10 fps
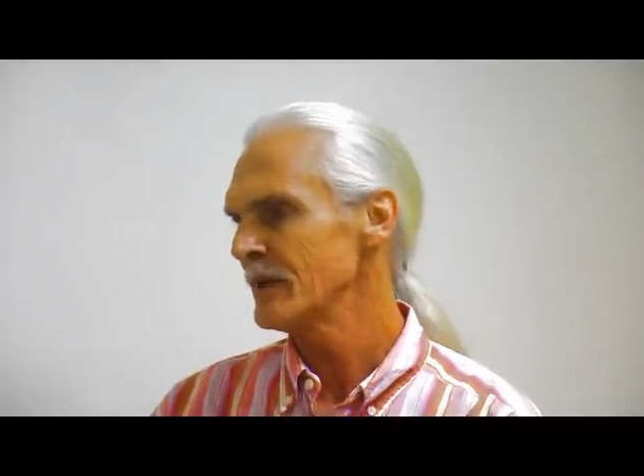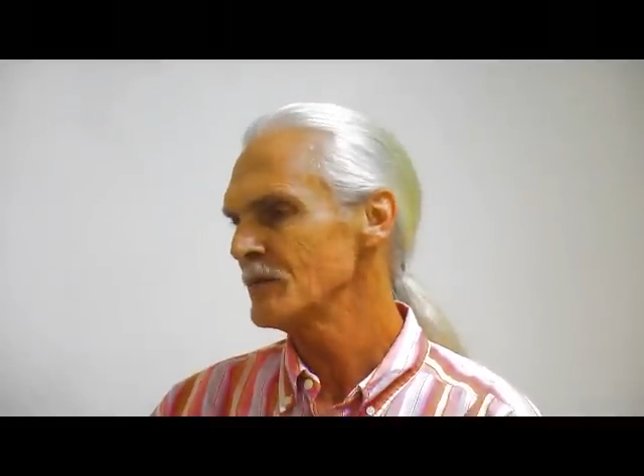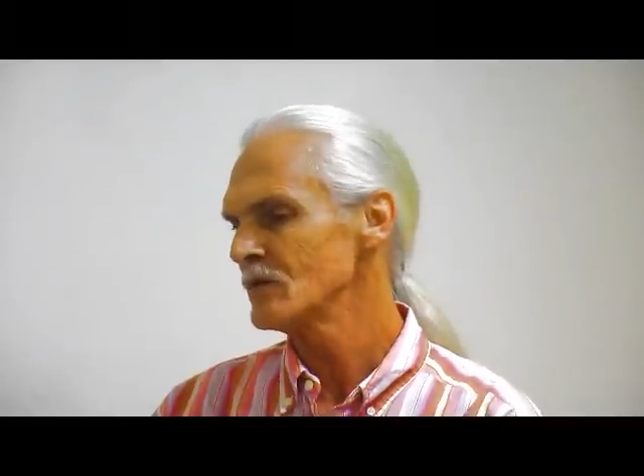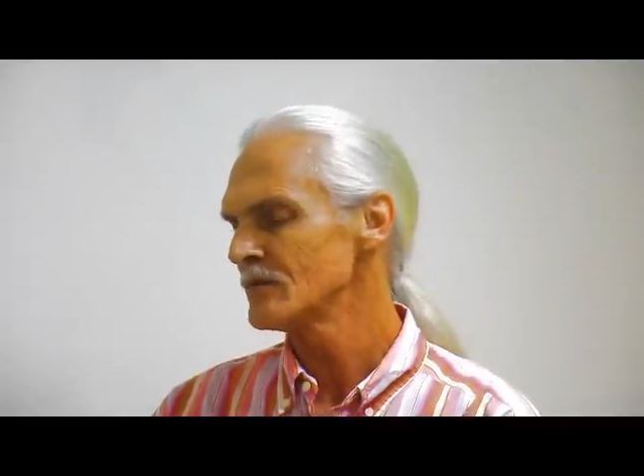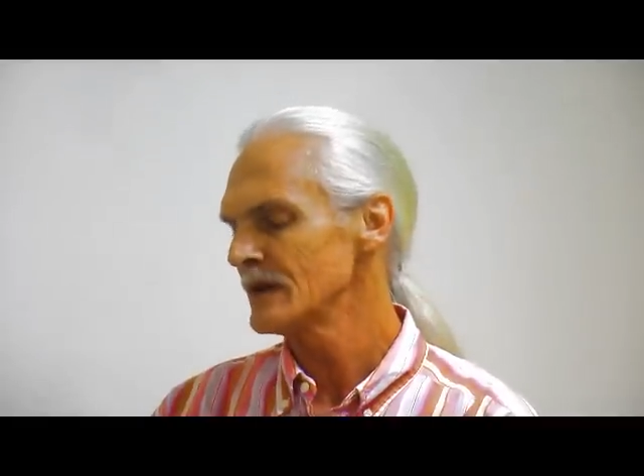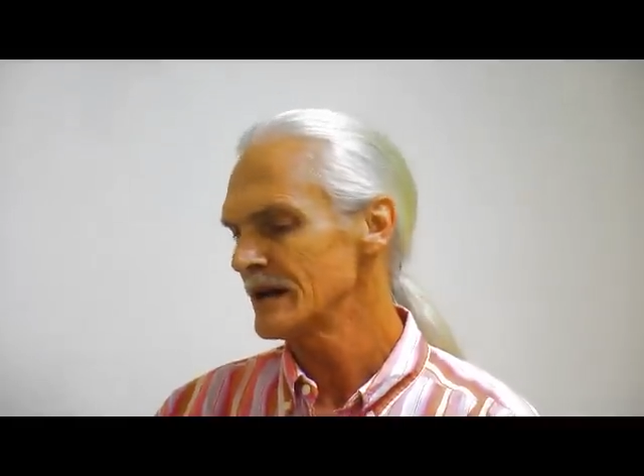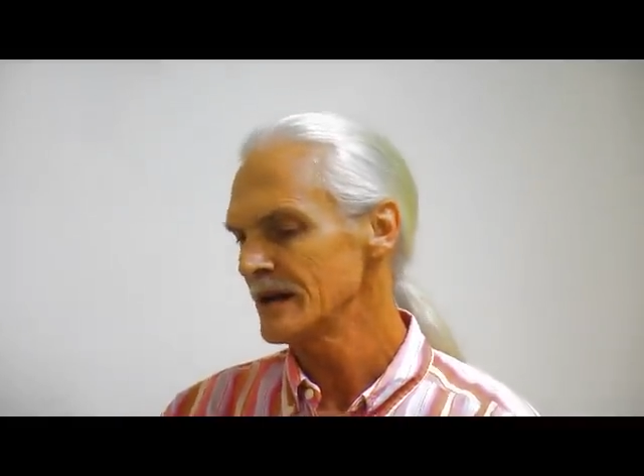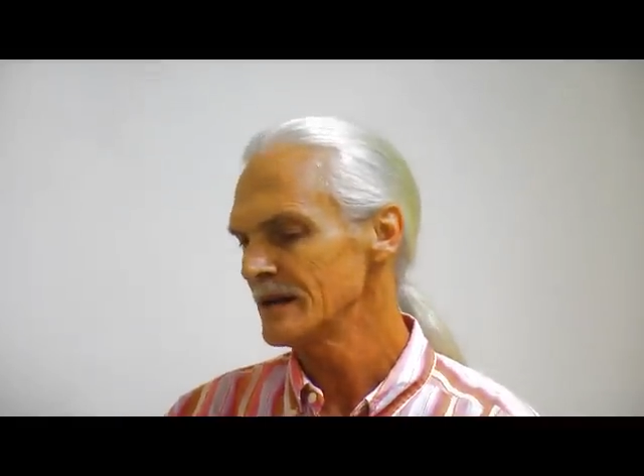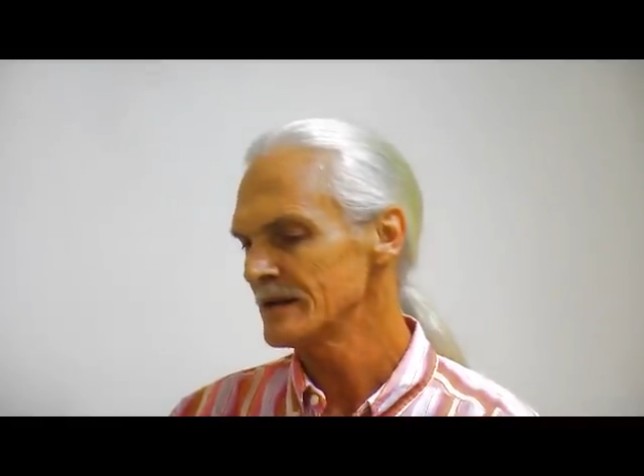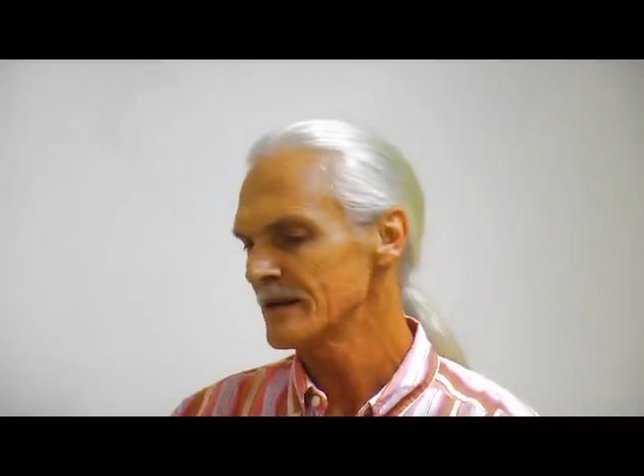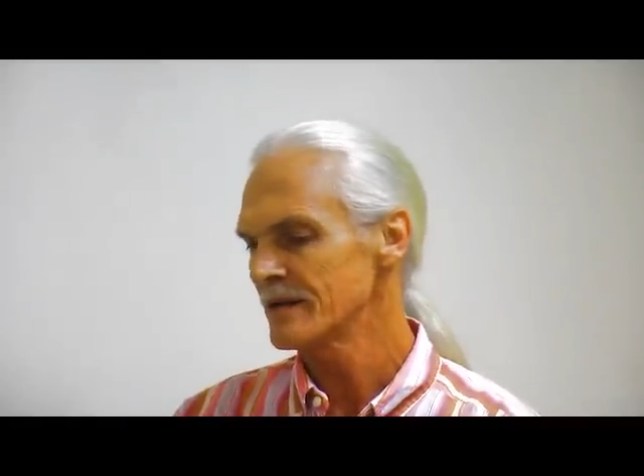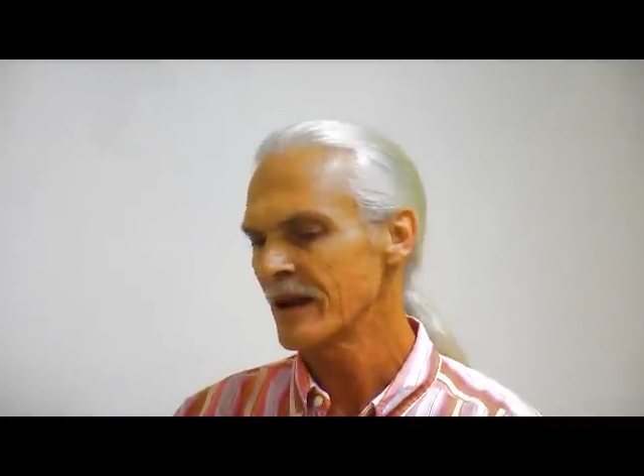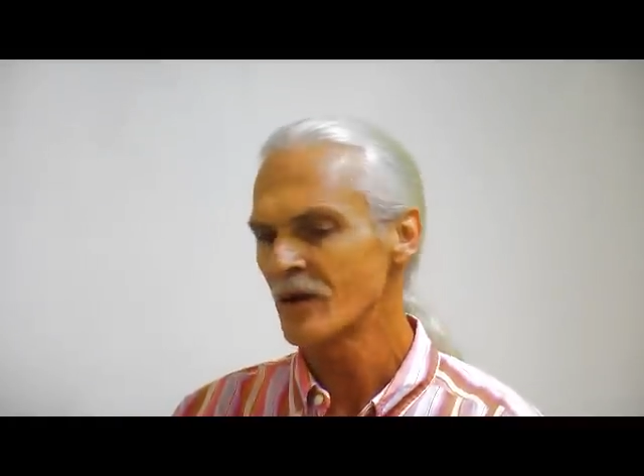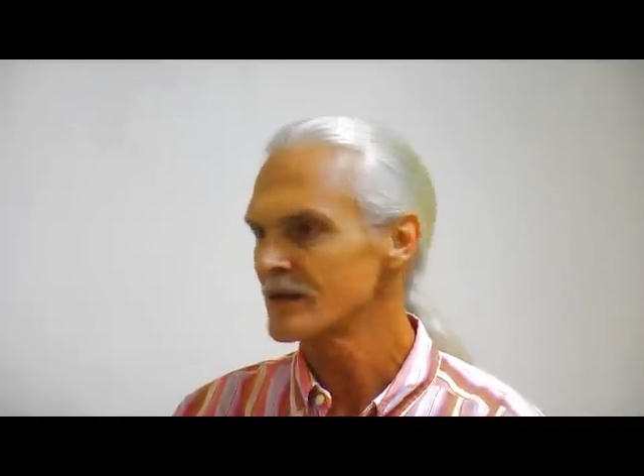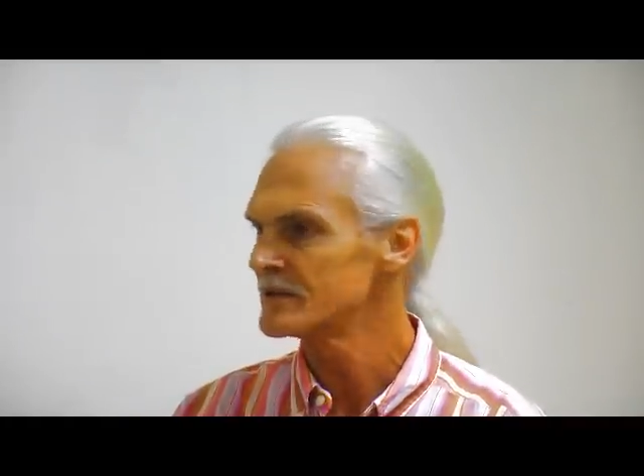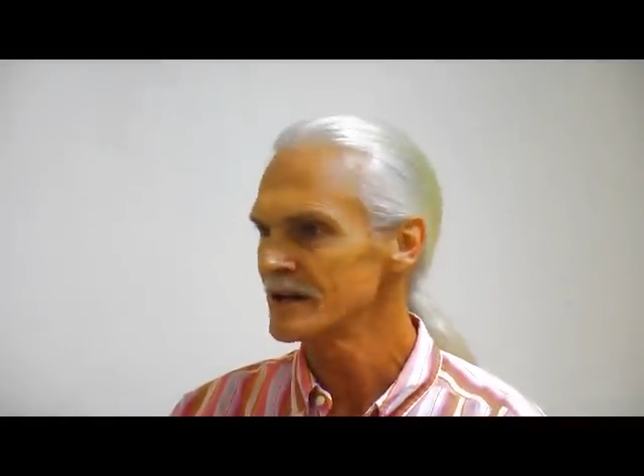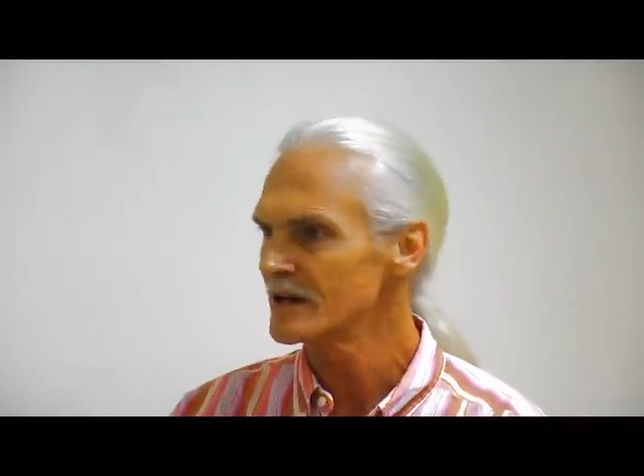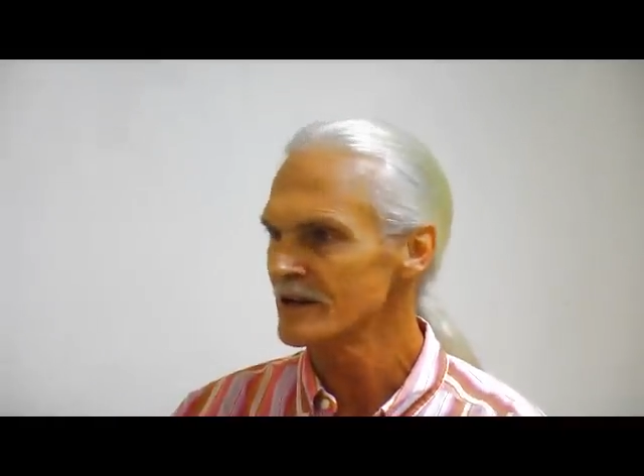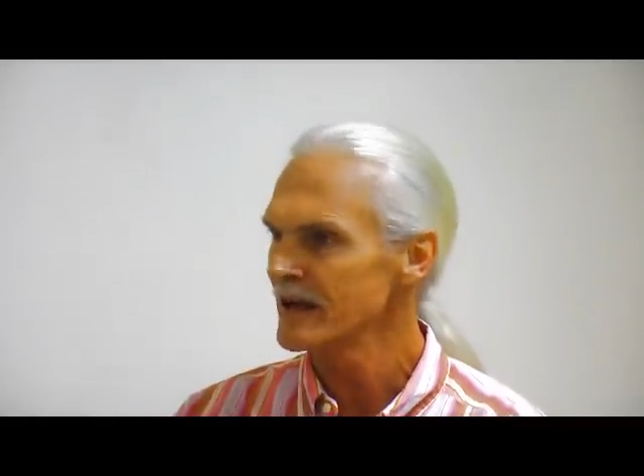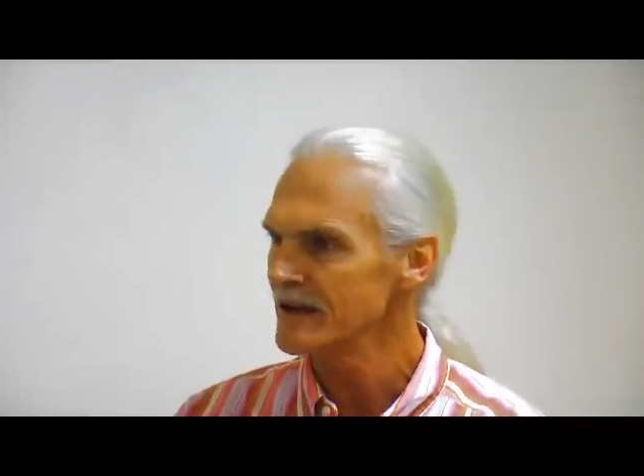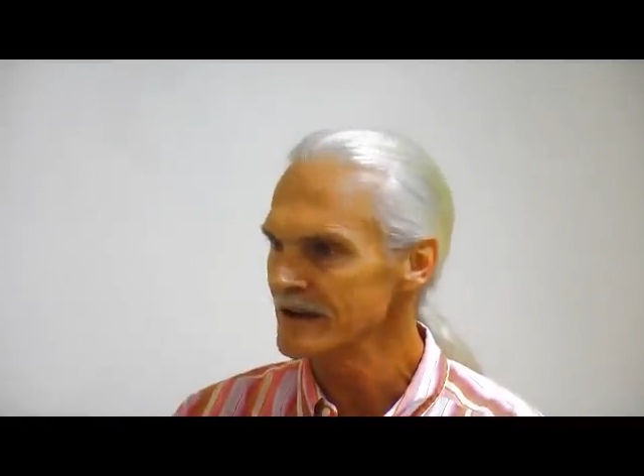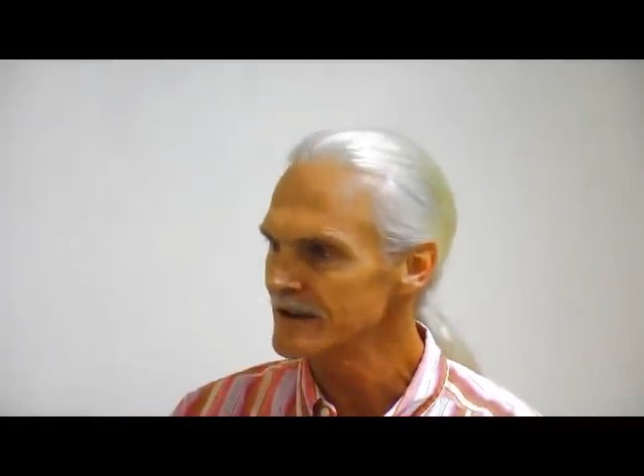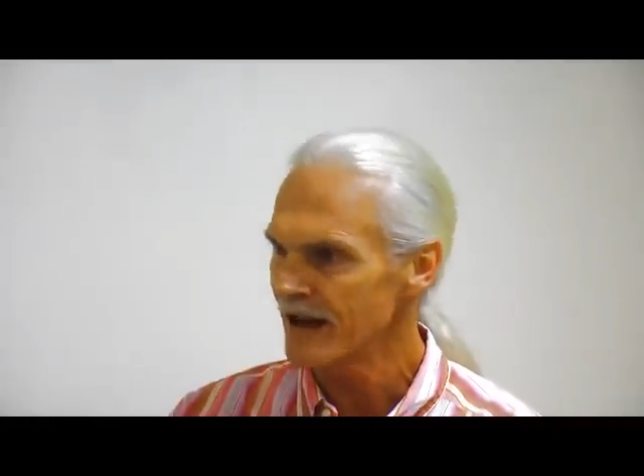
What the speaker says: People, they go to dinner, they eat,